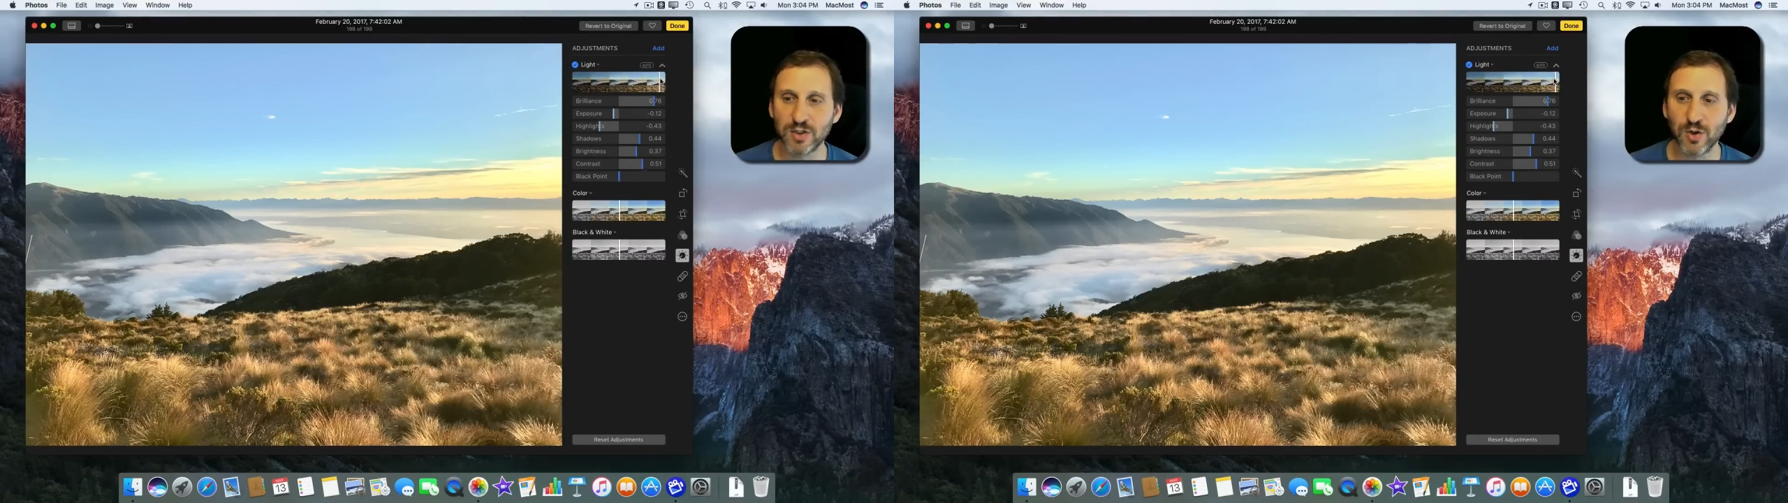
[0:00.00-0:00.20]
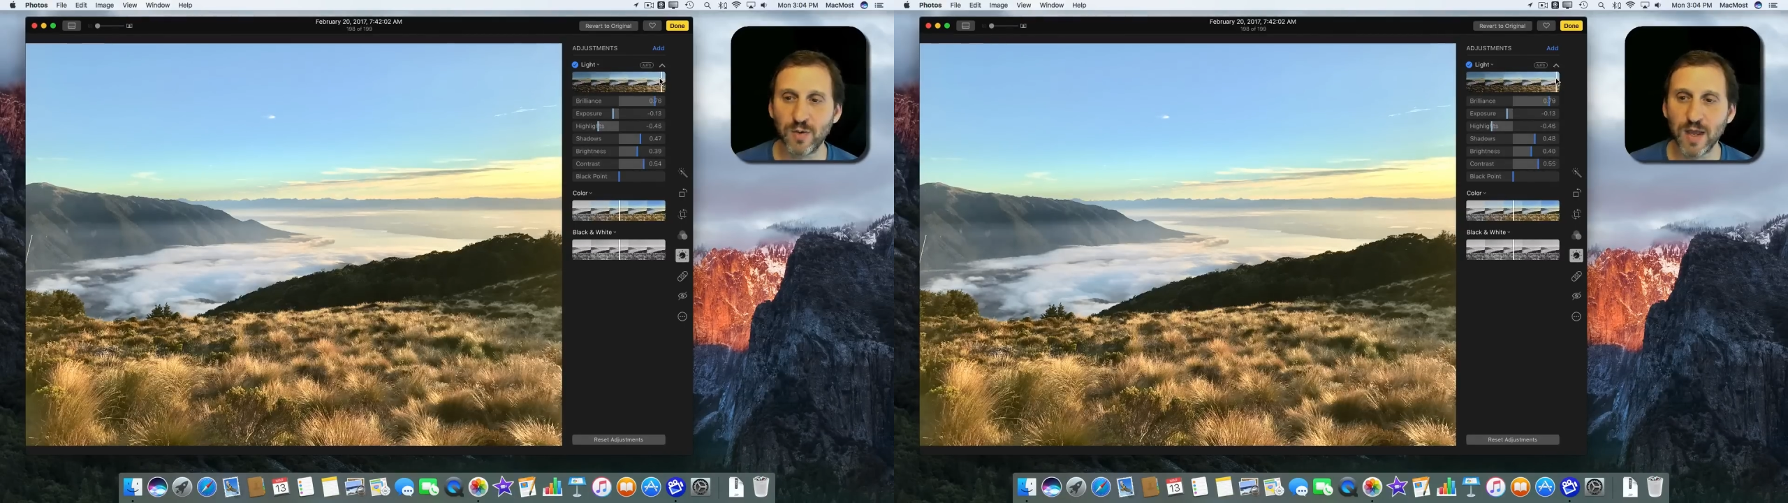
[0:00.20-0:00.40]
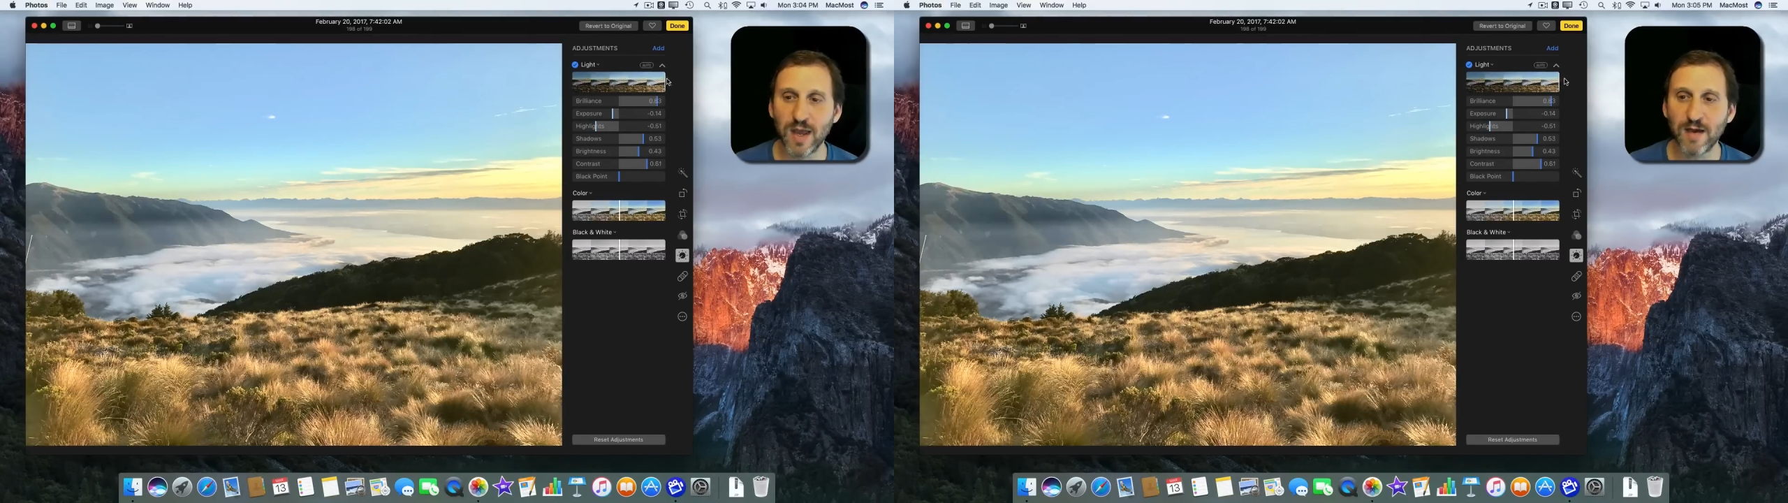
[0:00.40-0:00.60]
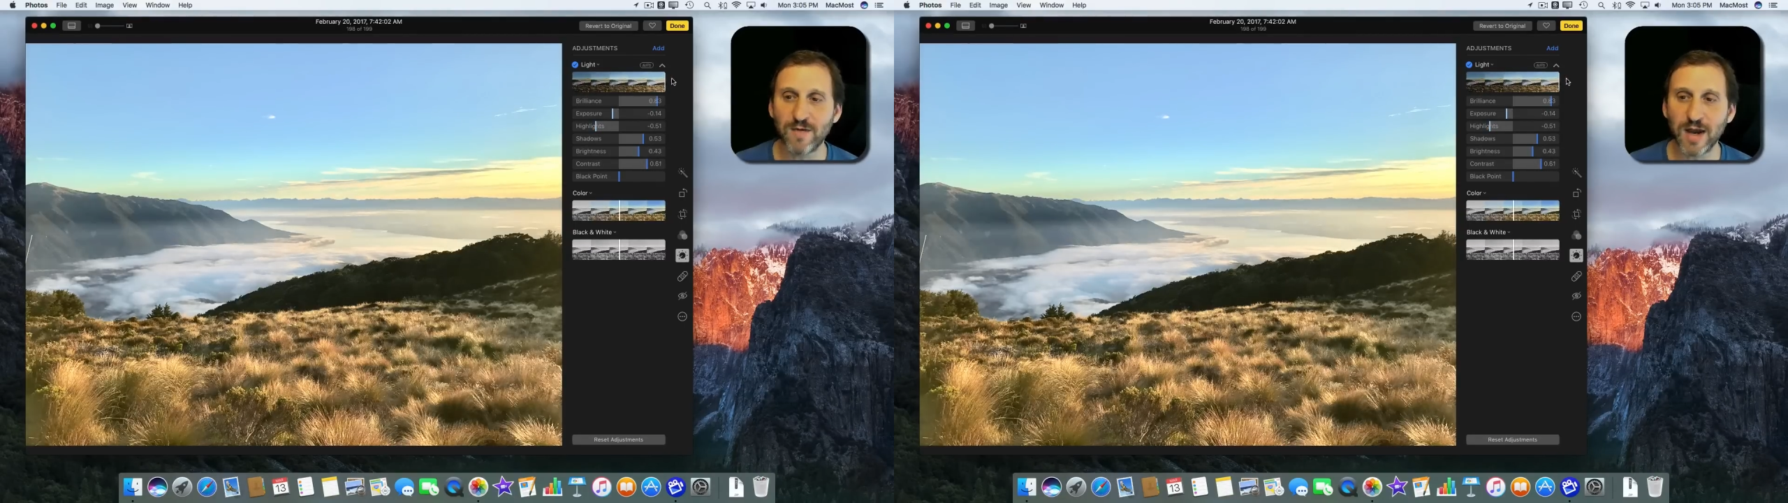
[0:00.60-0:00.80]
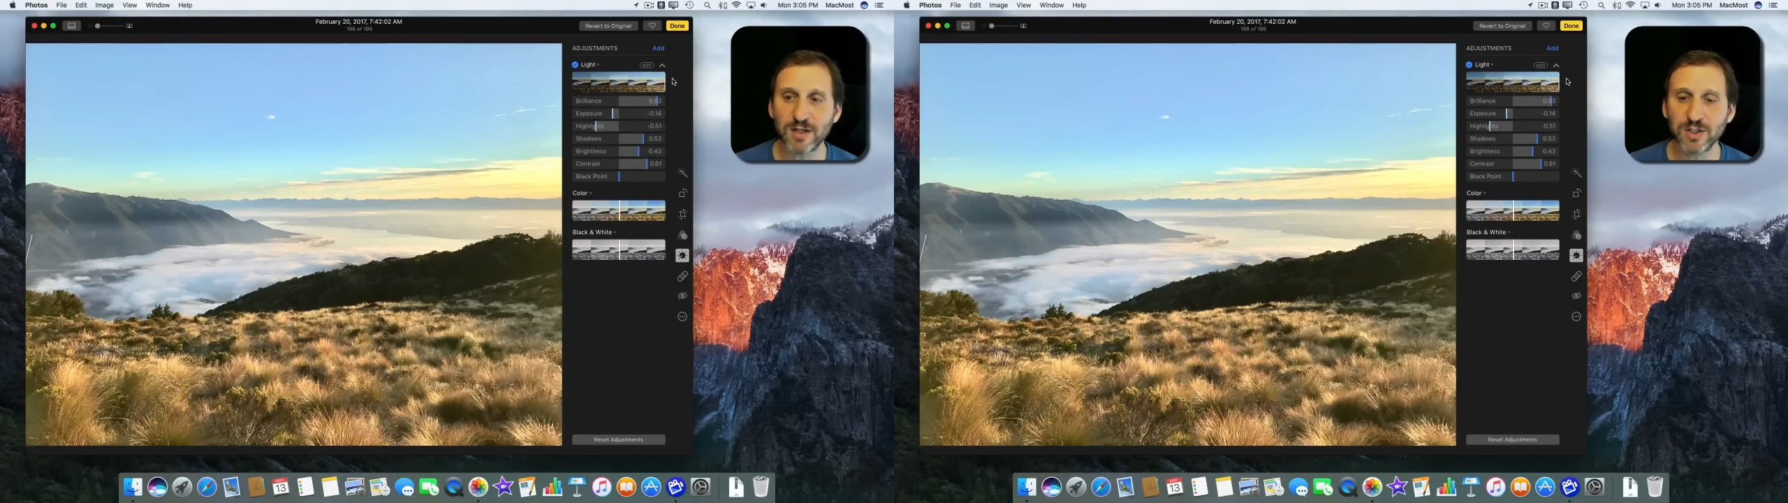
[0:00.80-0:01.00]
So if
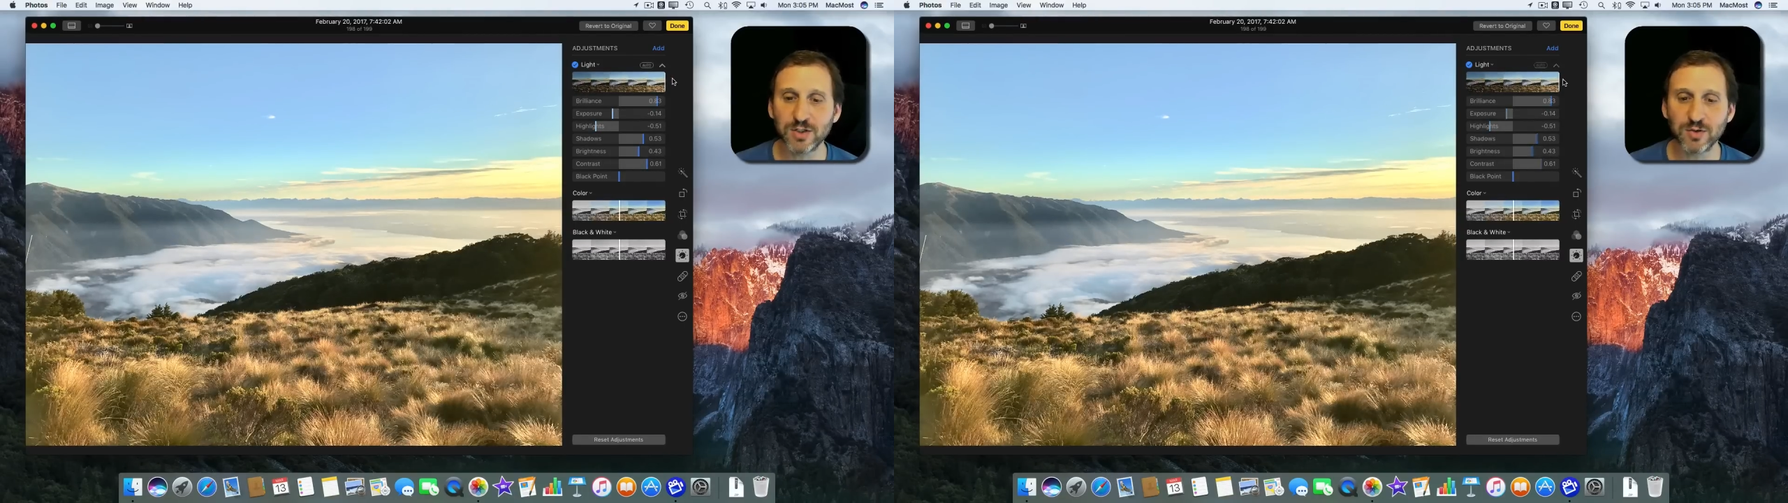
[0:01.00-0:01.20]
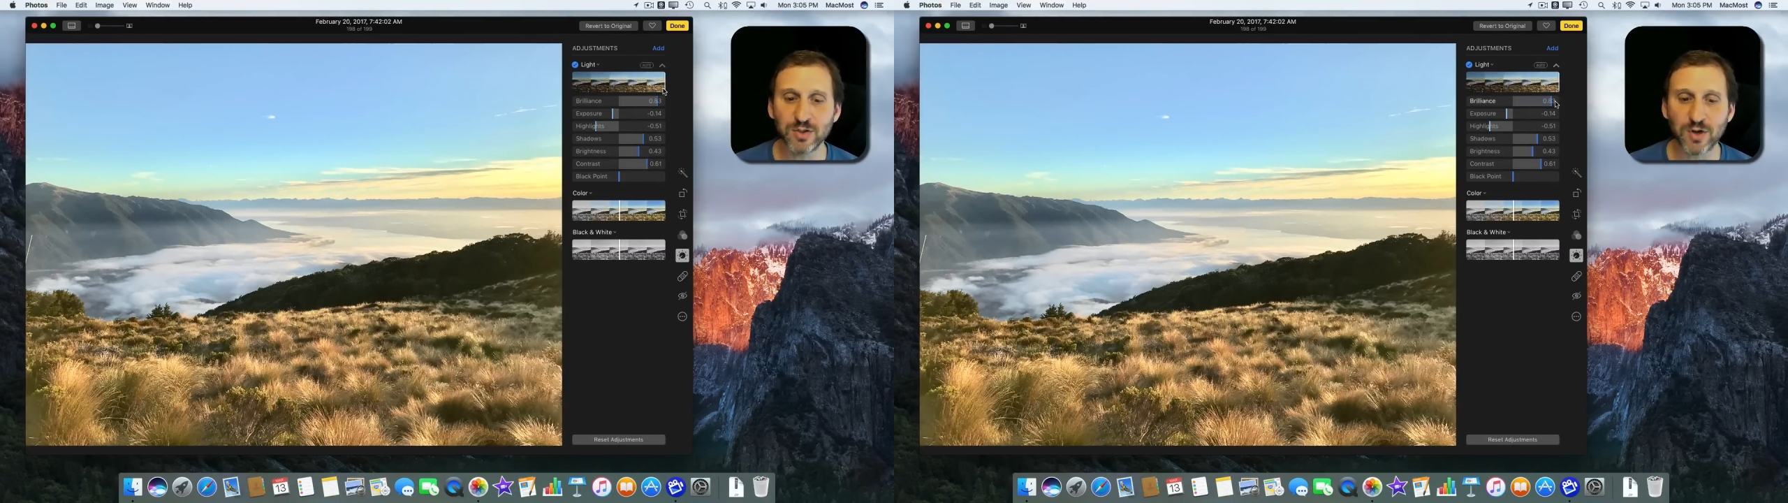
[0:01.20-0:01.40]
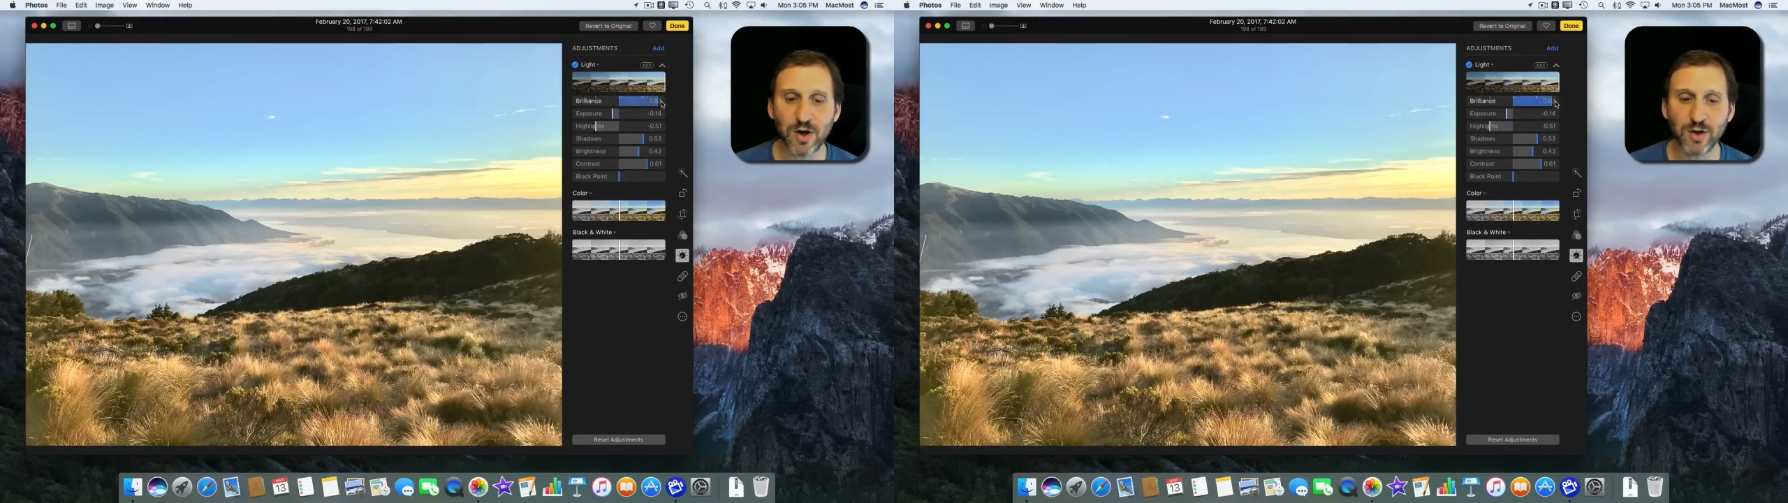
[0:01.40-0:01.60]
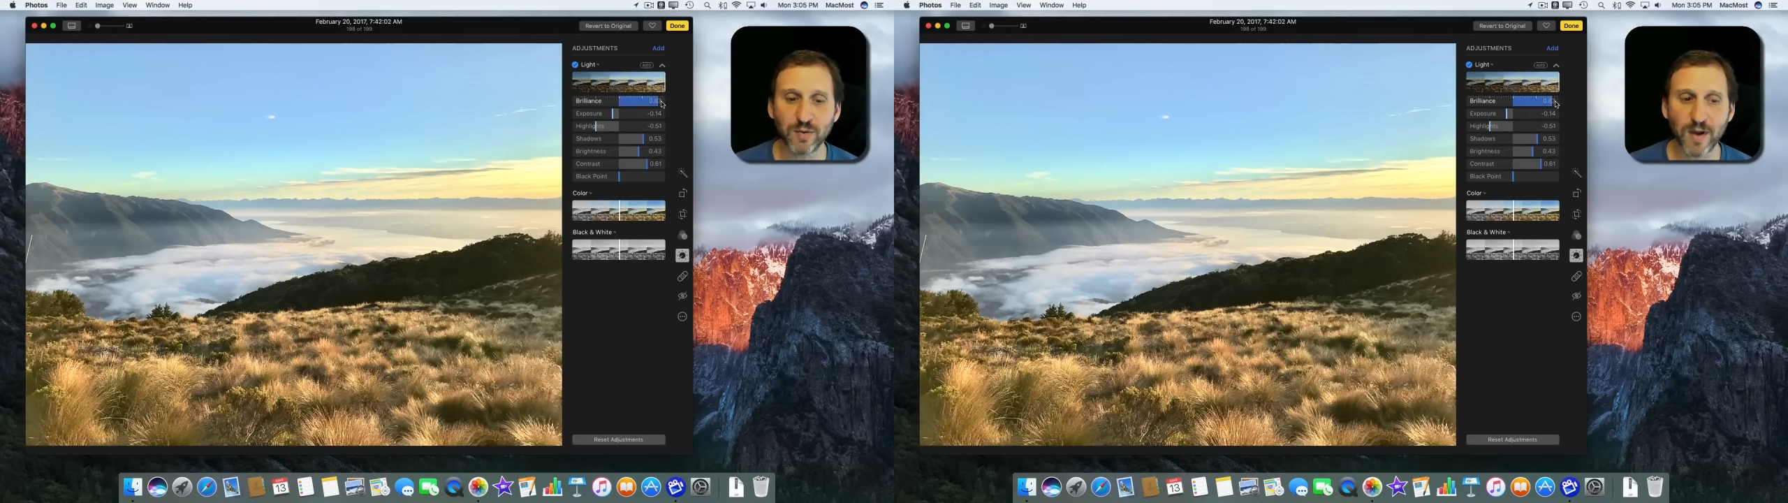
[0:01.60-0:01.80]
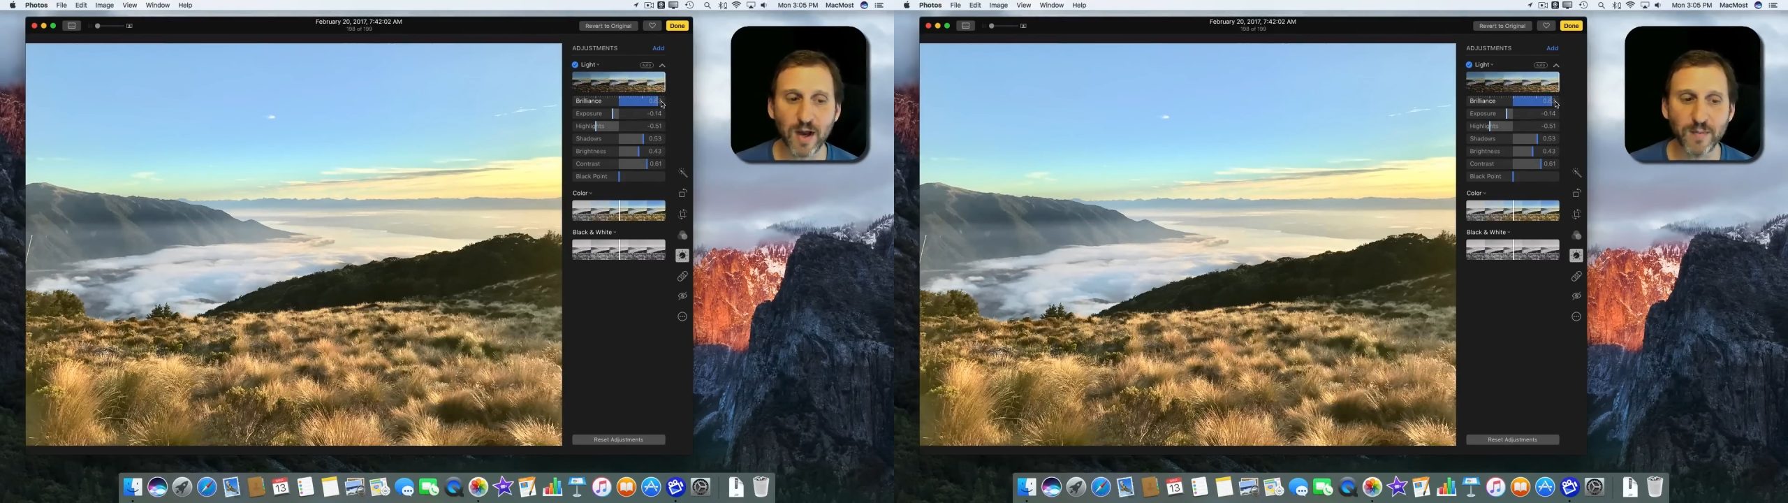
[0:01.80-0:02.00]
I actually turn this all the
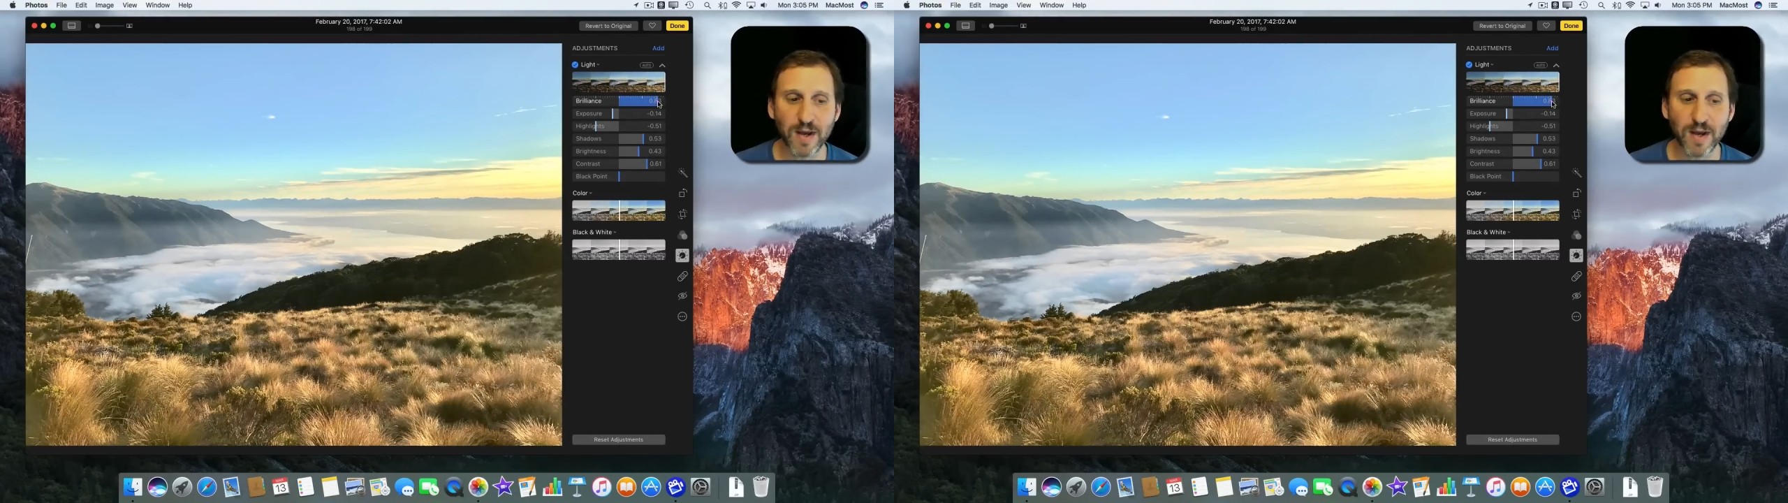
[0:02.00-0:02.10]
way up,